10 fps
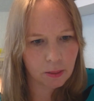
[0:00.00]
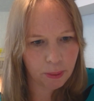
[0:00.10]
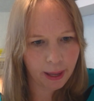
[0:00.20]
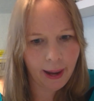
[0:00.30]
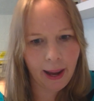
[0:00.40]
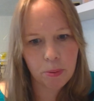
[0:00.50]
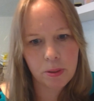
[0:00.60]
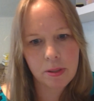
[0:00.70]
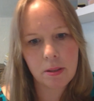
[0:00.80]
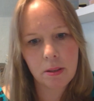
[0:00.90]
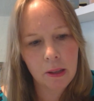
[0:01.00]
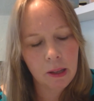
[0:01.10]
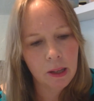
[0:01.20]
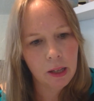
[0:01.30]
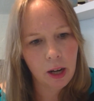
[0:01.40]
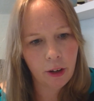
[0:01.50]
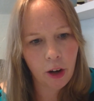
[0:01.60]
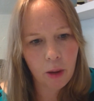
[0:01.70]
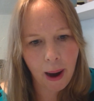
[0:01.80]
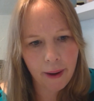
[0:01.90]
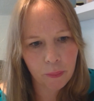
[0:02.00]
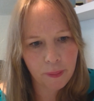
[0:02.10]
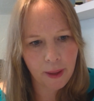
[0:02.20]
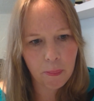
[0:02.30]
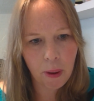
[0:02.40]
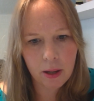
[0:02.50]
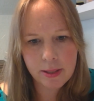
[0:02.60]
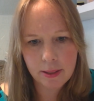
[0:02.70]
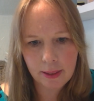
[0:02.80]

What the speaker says: being able to, co-parent with that person.